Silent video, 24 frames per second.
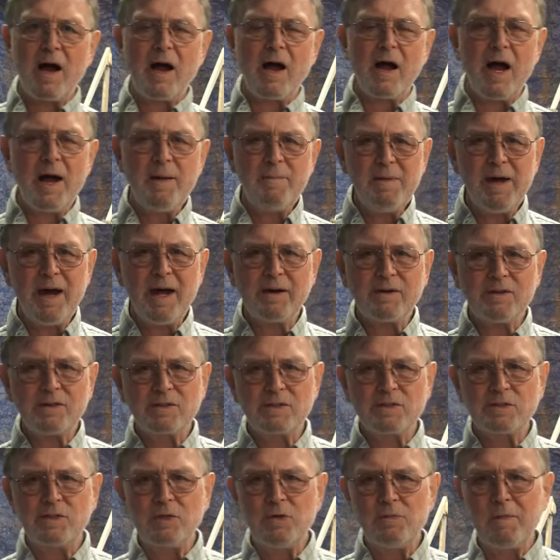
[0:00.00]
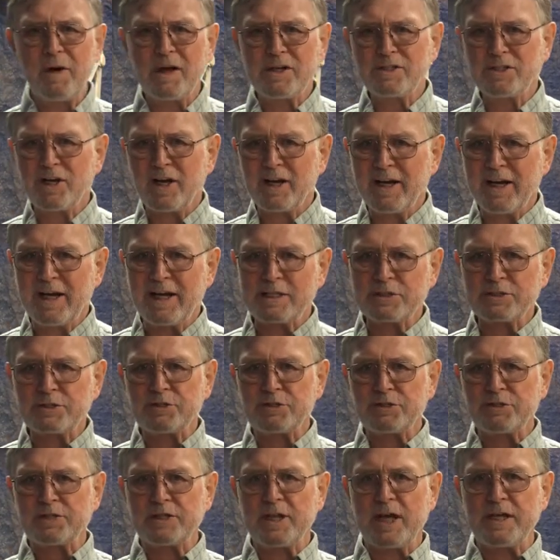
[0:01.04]
I'm not too much on
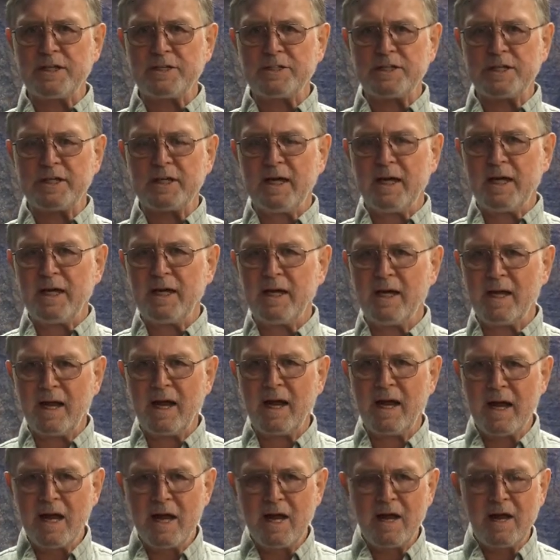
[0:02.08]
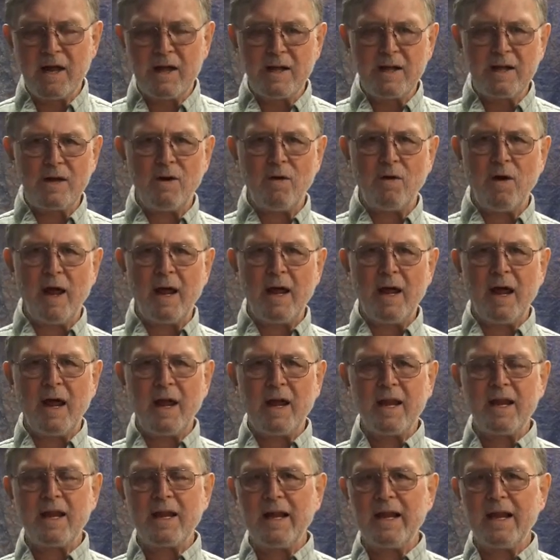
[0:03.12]
exercising. I, you know, I, I
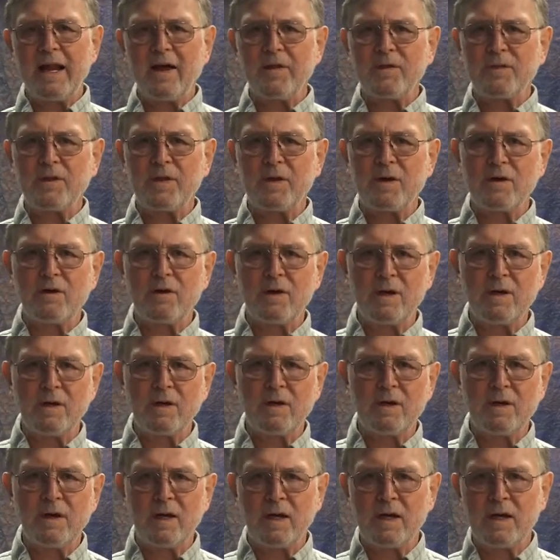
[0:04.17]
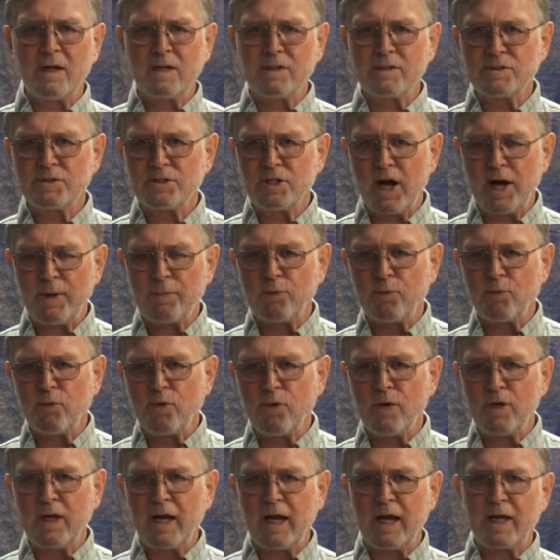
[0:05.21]
can get out there and, and chop
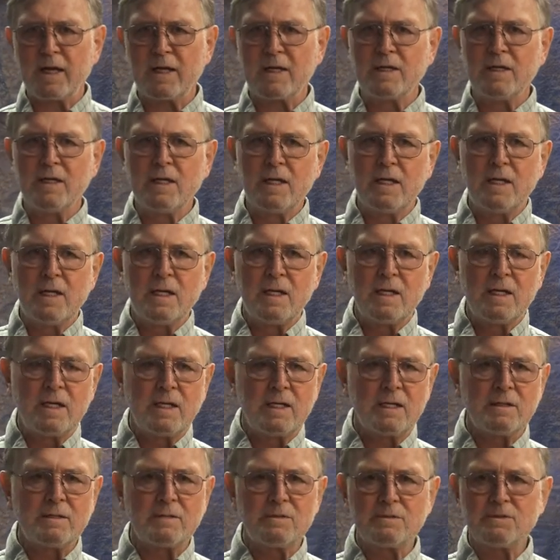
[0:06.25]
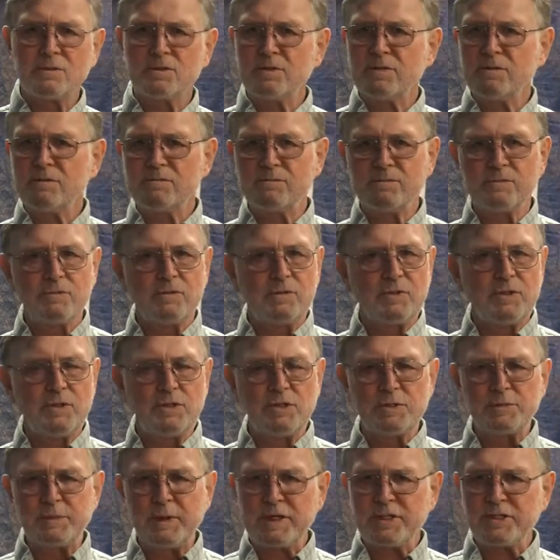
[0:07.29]
wood. I can uh,
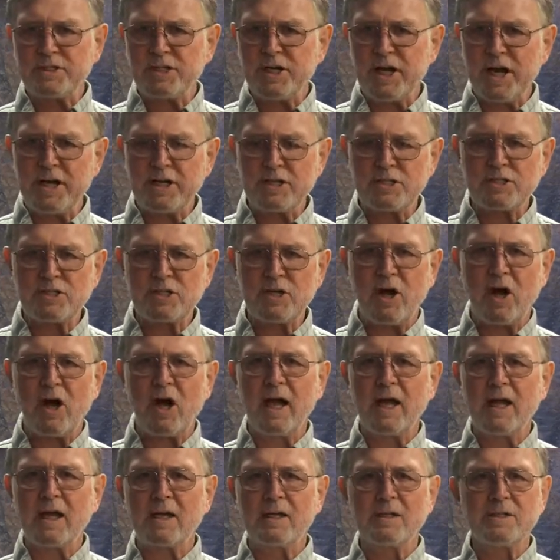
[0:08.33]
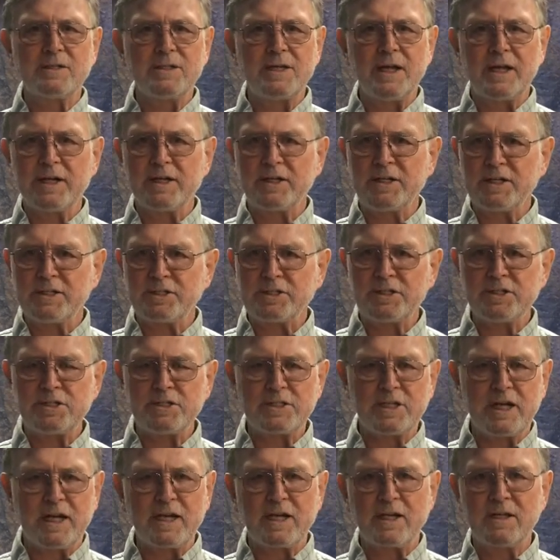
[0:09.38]
use my chainsaw. I can dig
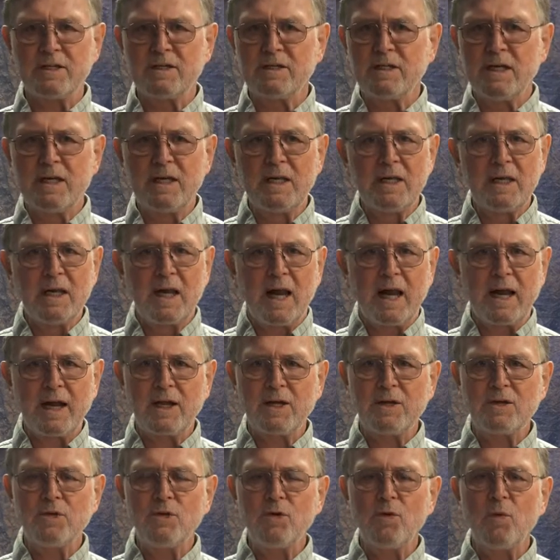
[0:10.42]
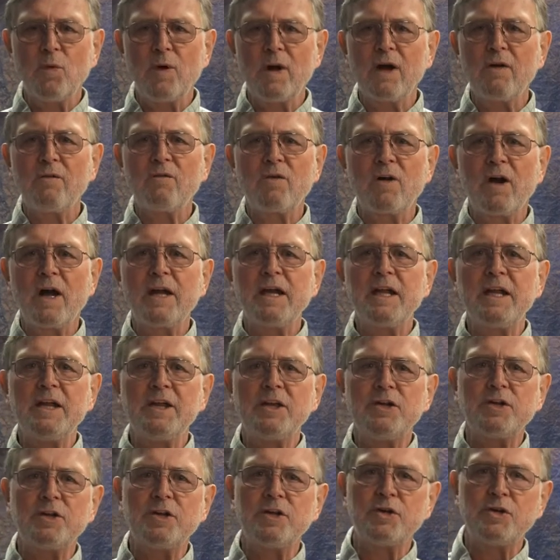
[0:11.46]
ditches. I can, I can do whatever I
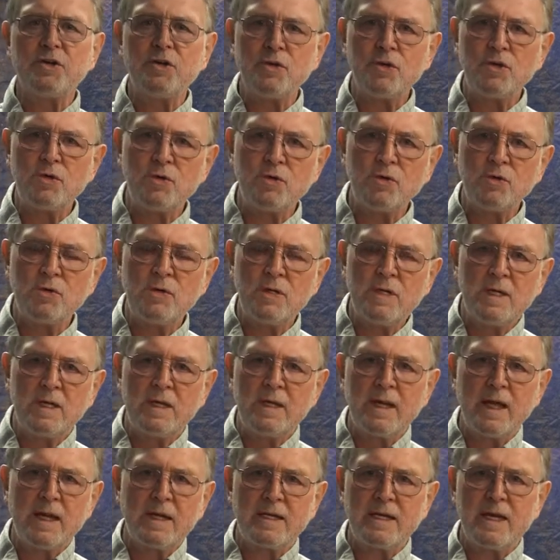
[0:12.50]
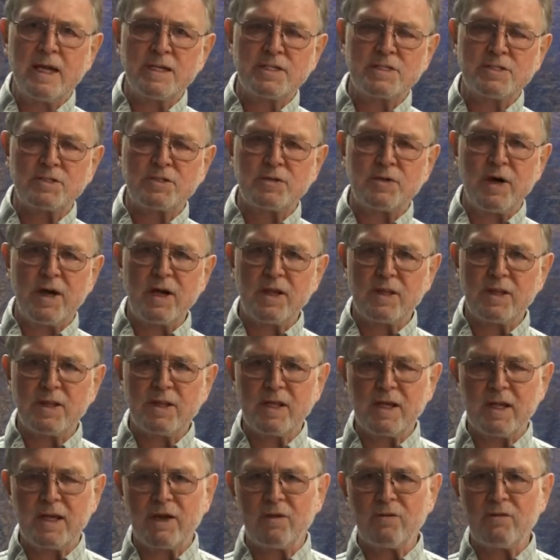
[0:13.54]
need to do that takes
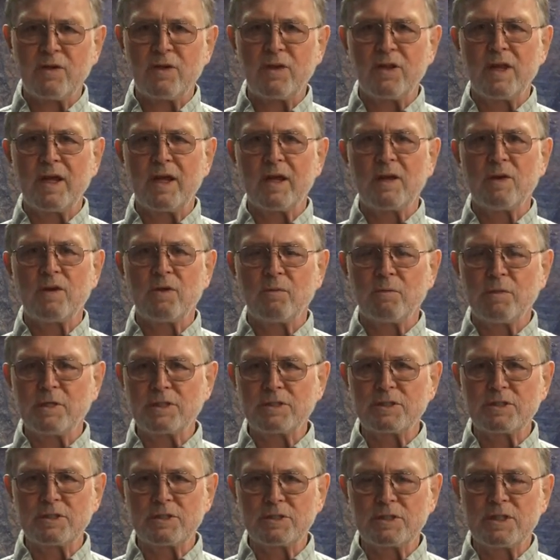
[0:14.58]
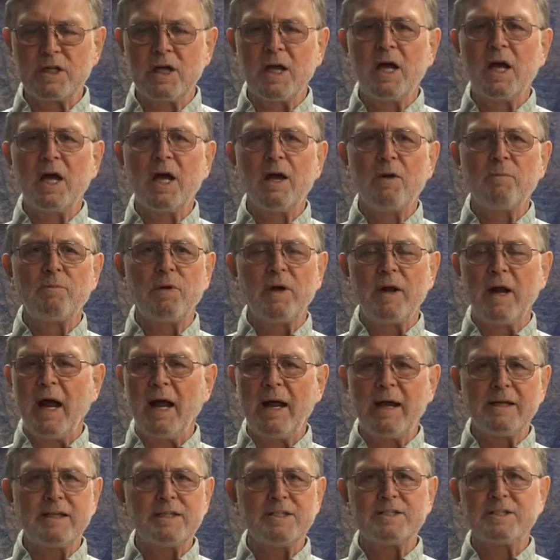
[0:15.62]
strength and everything and the muscles, but
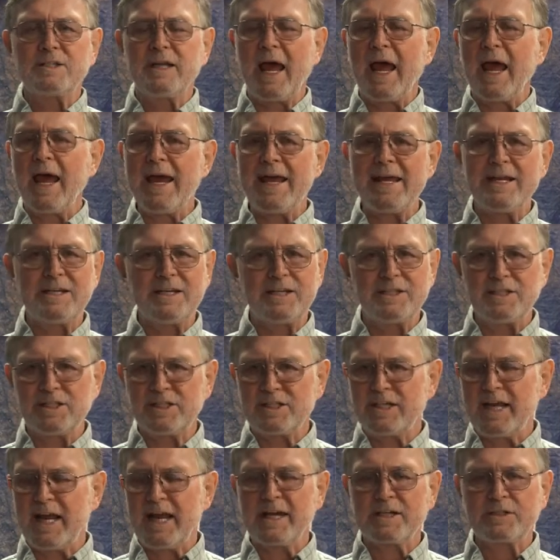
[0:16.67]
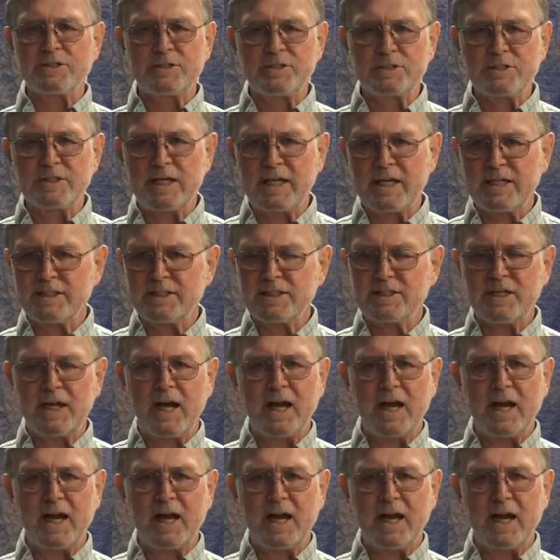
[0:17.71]
I just hate to just to exercise.